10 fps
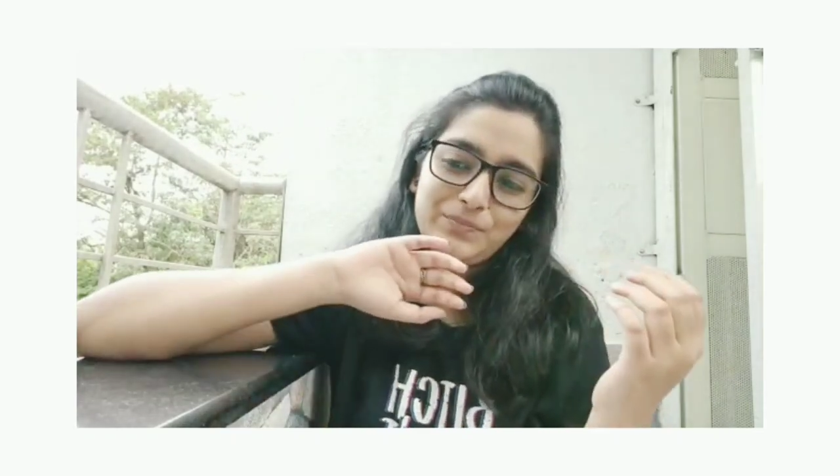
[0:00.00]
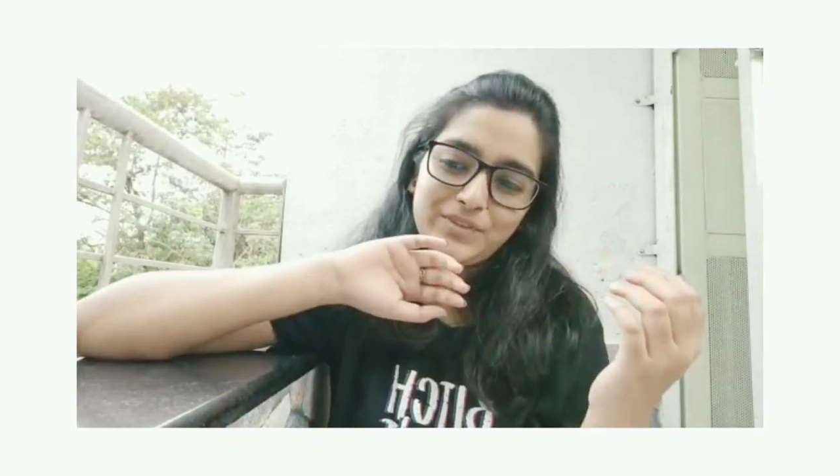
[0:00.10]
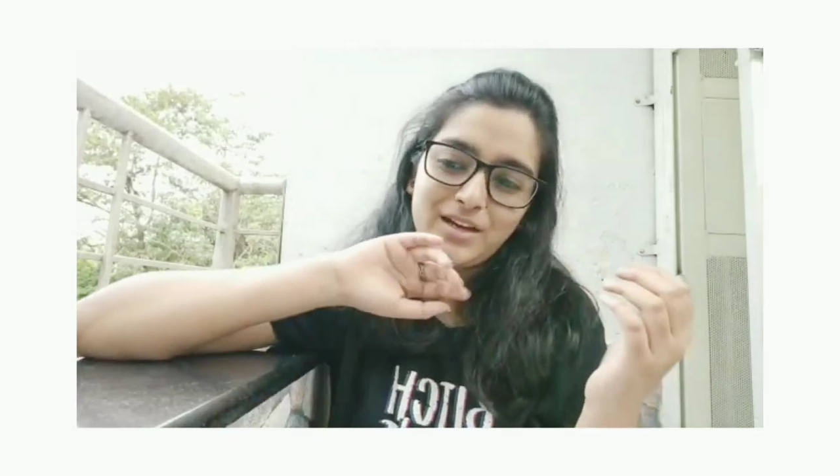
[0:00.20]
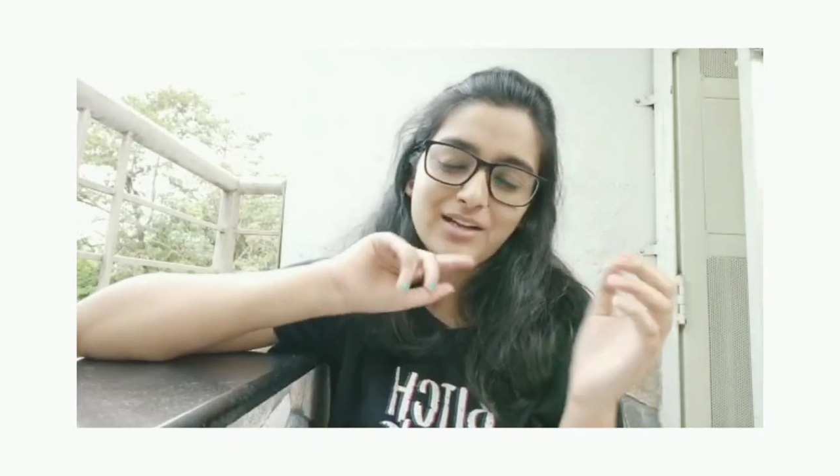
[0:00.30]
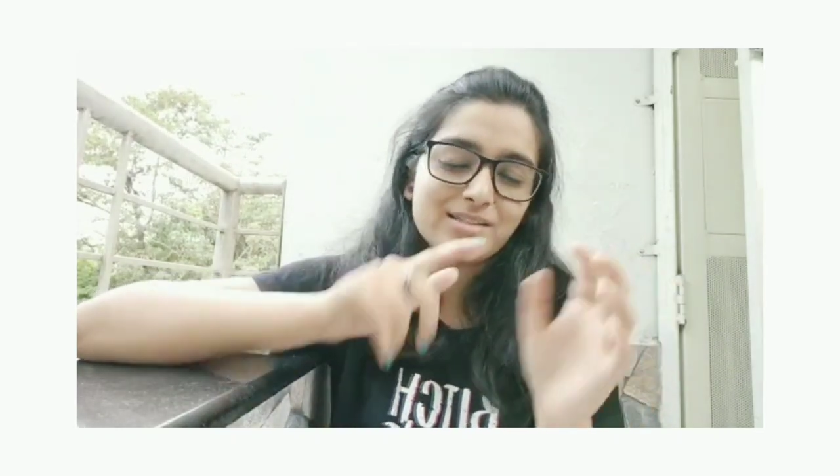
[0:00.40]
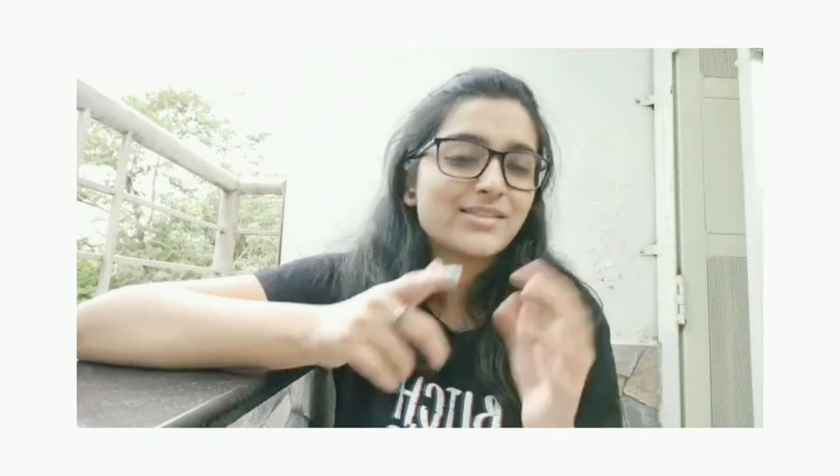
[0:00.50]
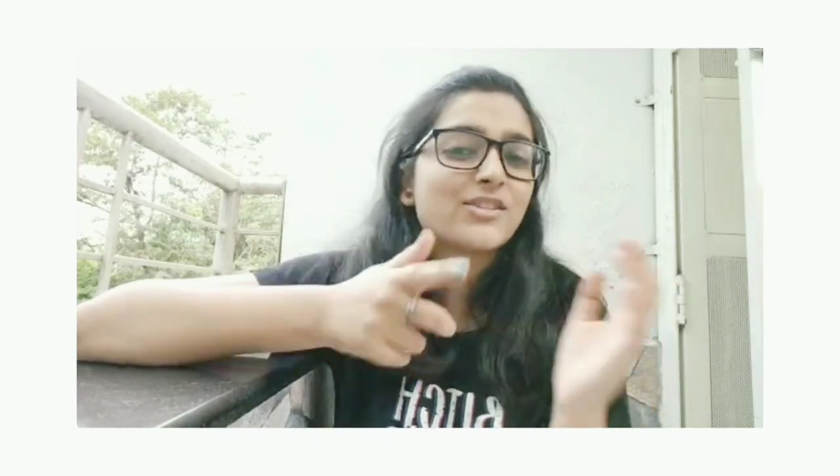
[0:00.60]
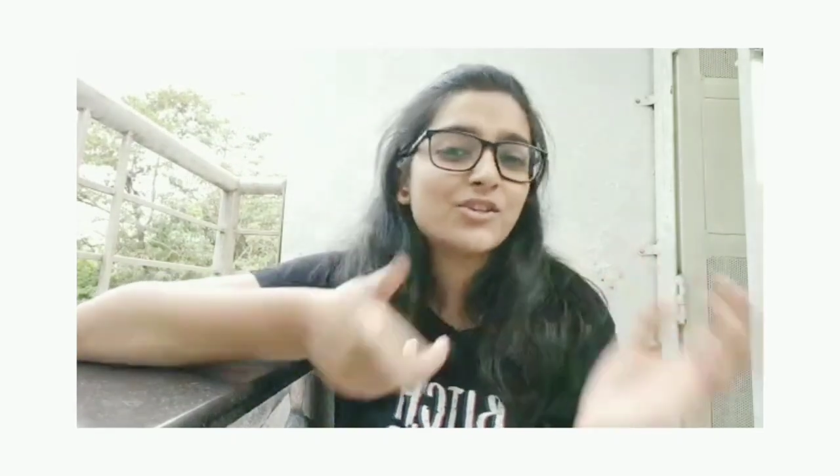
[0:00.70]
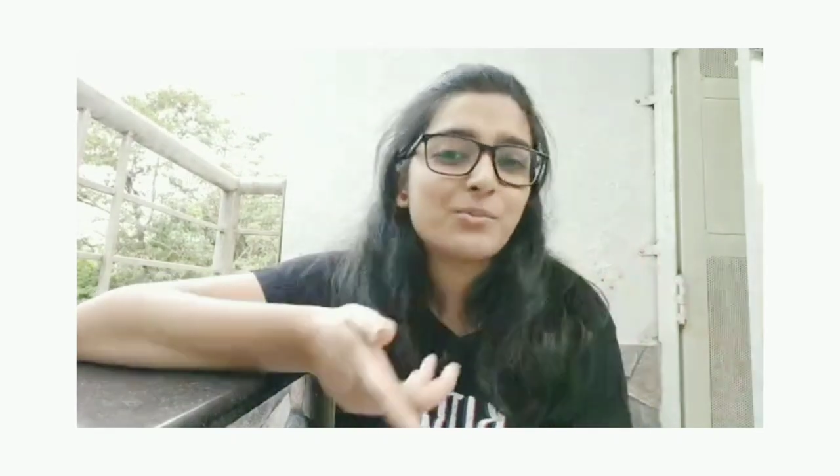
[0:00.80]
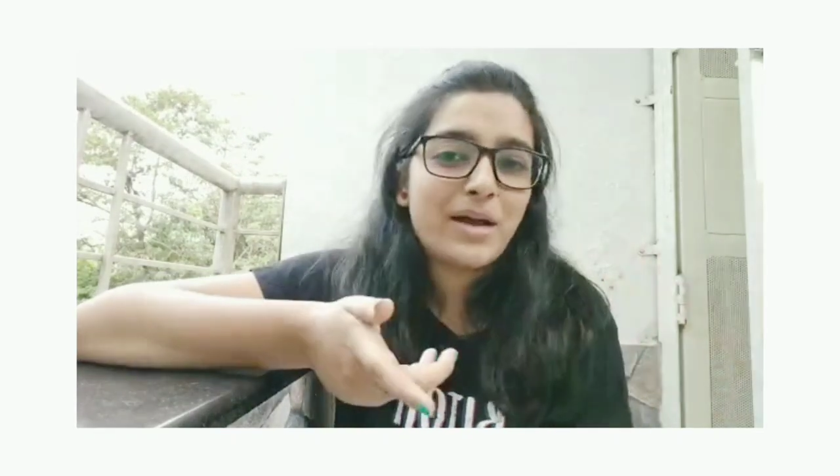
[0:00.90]
the
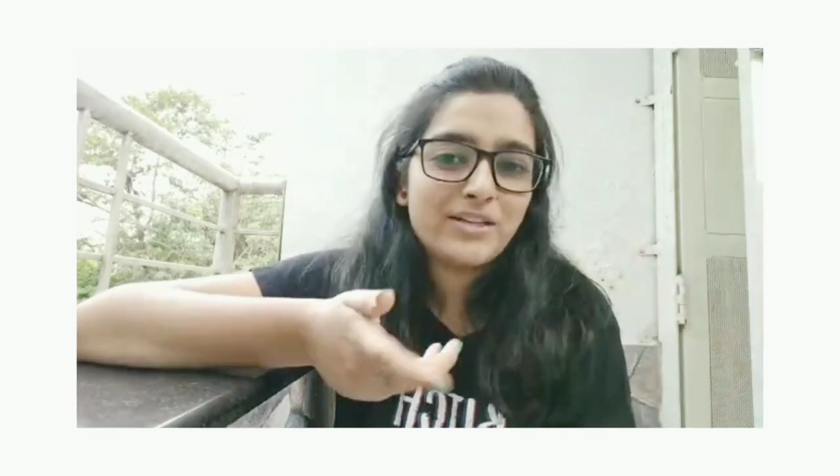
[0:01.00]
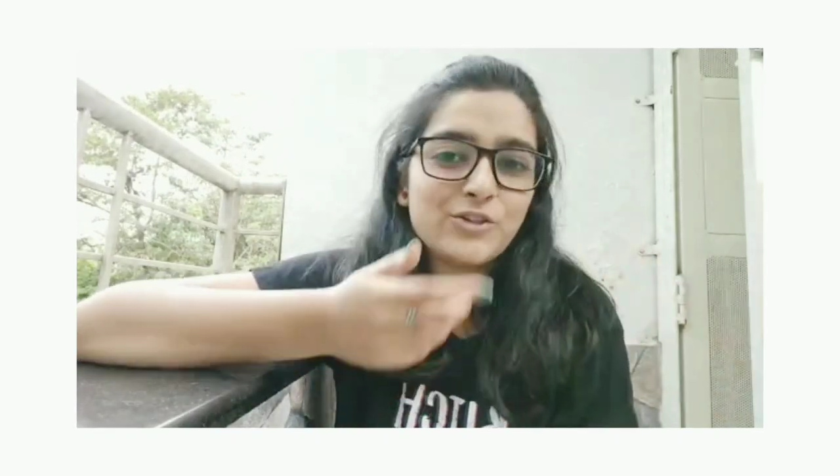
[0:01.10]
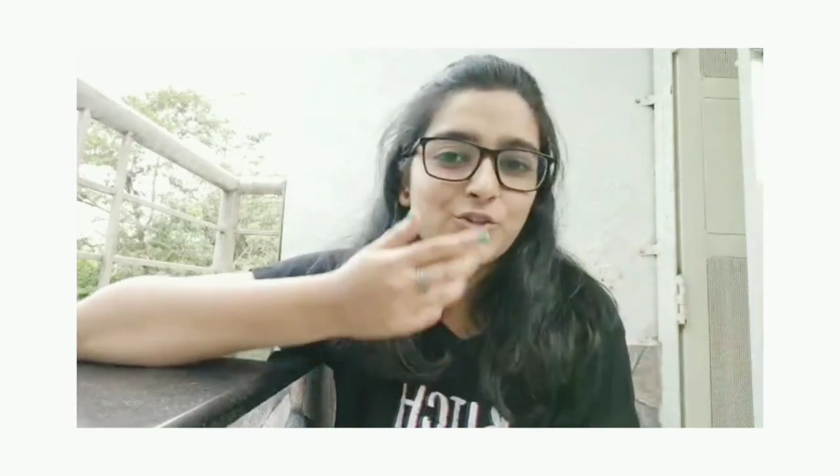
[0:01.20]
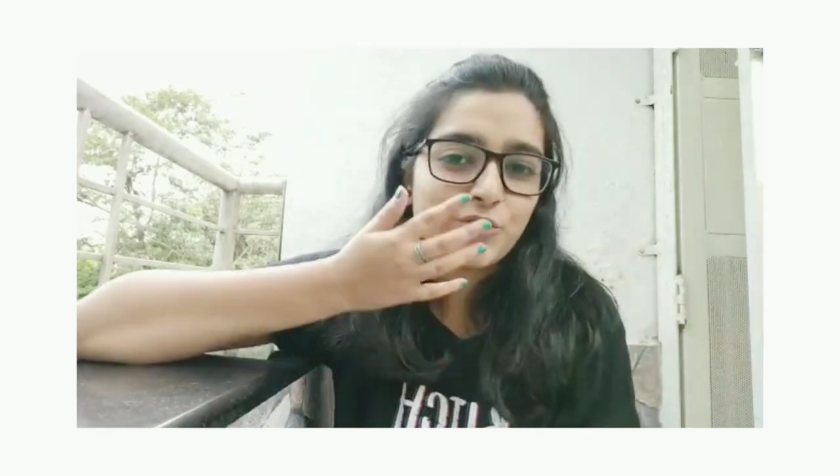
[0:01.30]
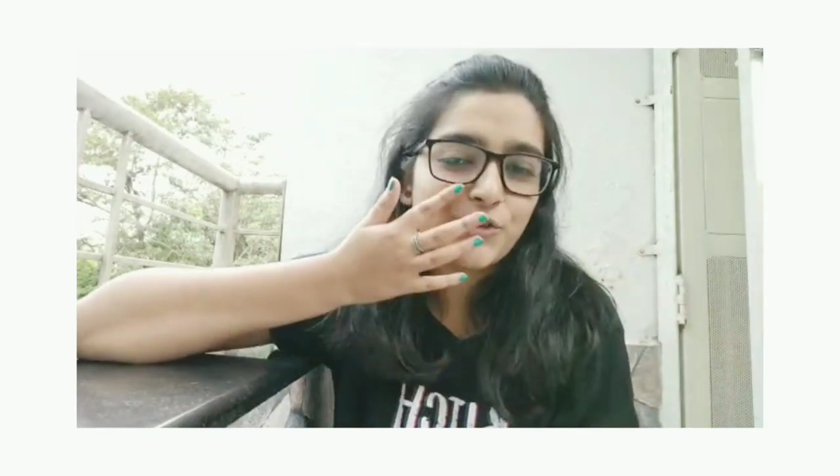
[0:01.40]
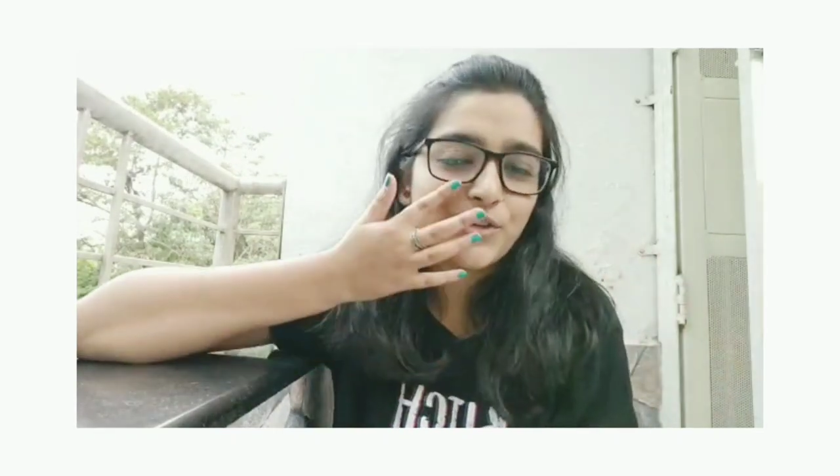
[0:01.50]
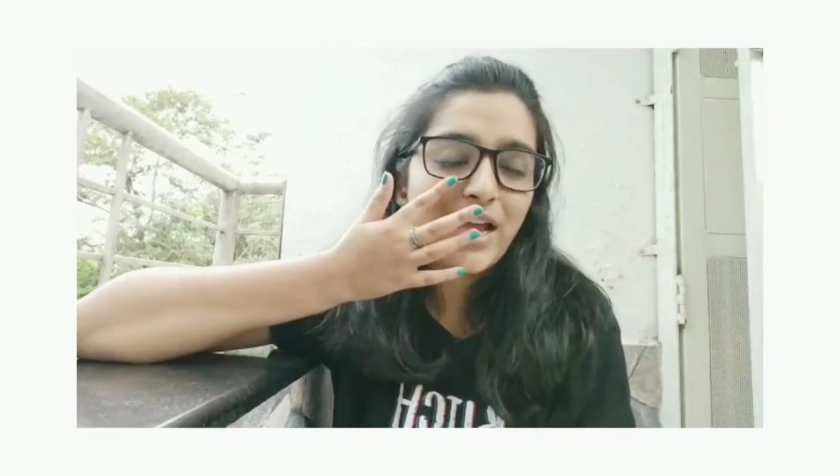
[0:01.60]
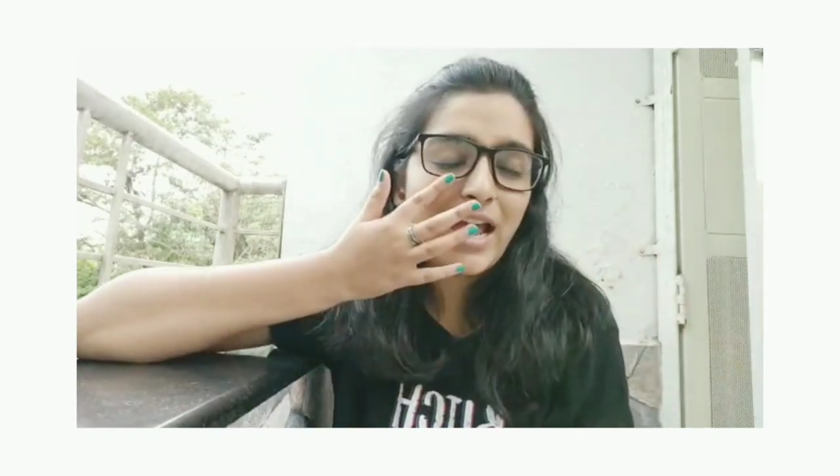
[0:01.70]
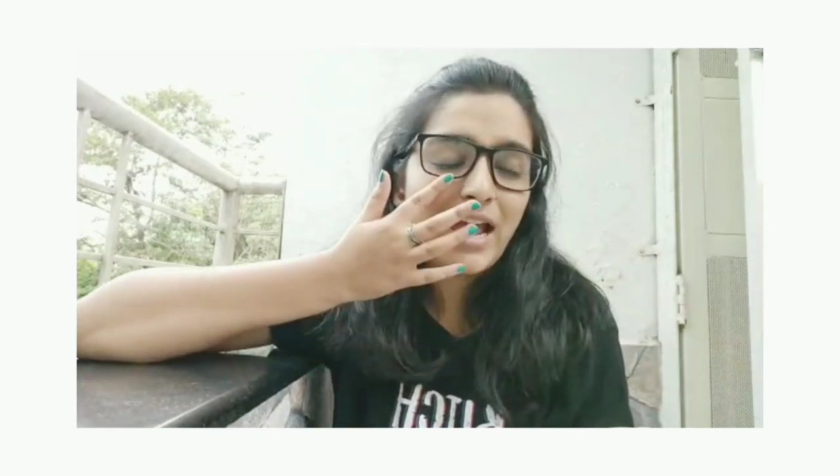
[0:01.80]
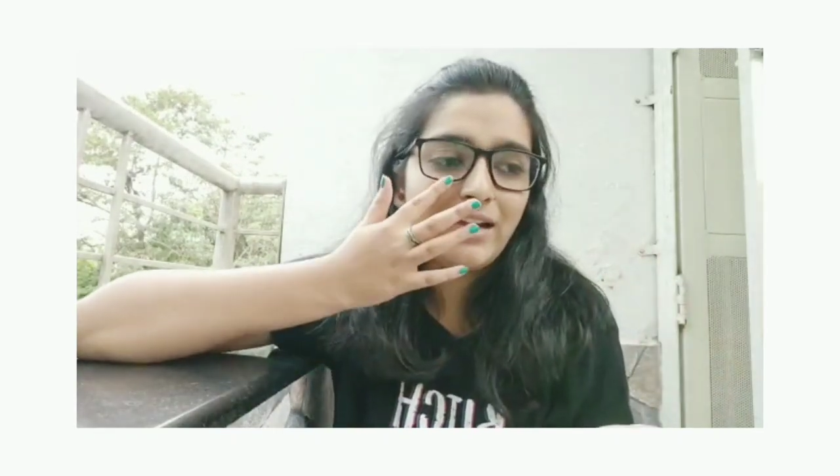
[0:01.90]
assistant manager,
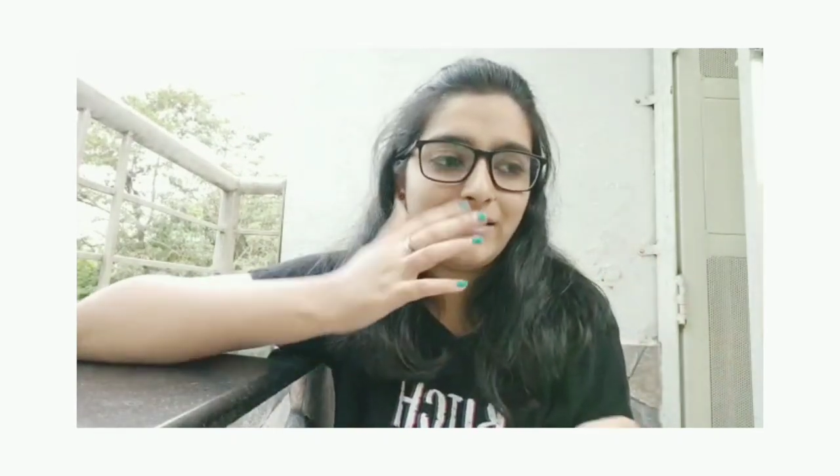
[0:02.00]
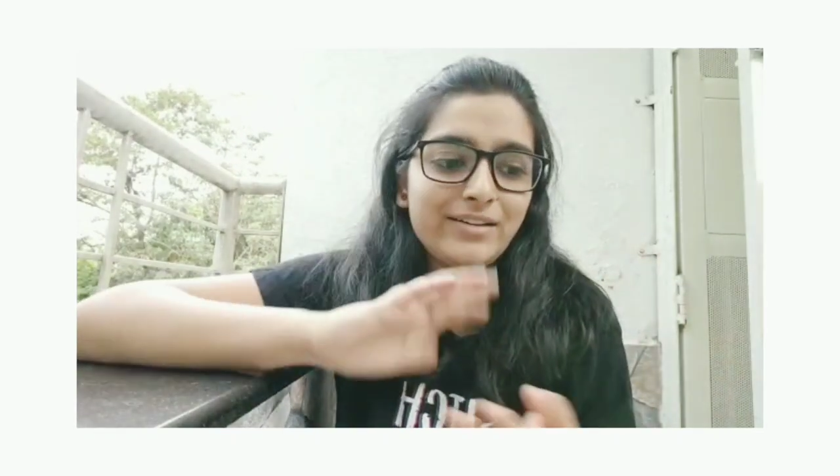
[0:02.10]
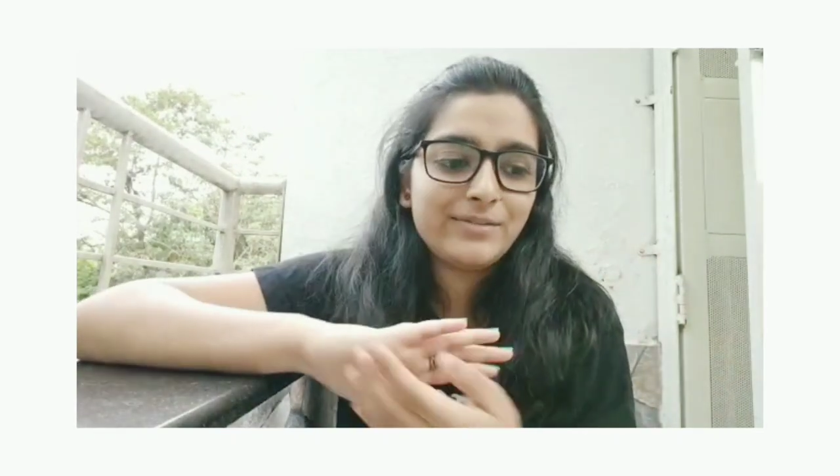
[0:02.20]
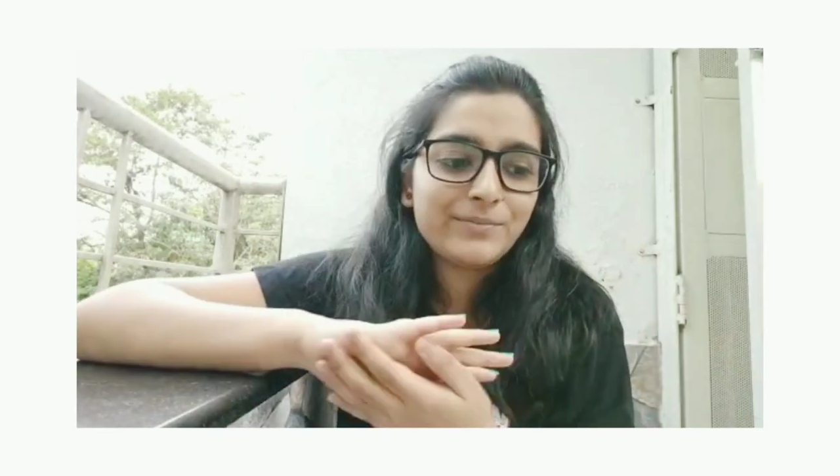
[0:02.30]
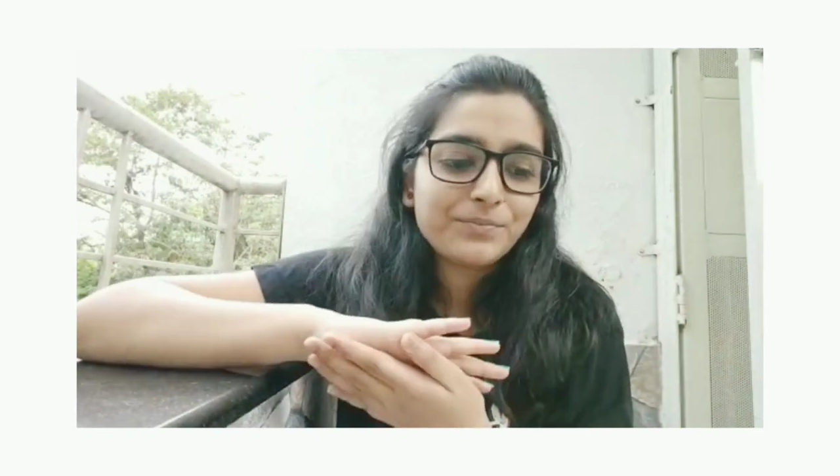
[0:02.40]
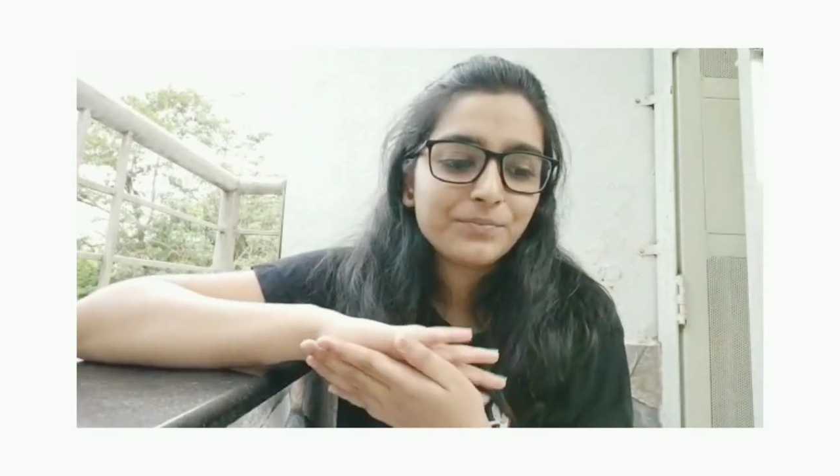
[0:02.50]
and